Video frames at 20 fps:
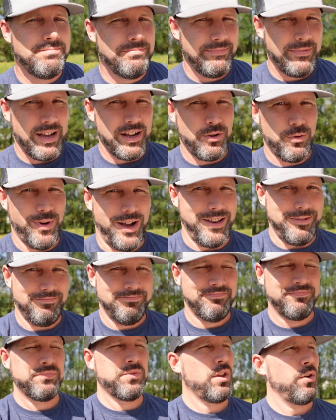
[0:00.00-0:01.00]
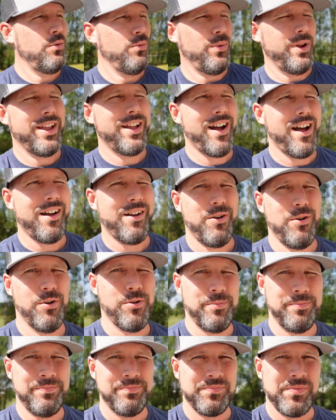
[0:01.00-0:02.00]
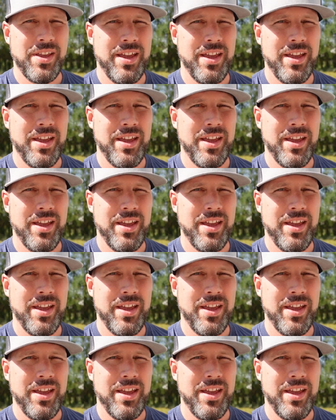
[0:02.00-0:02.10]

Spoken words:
Not quite. We got home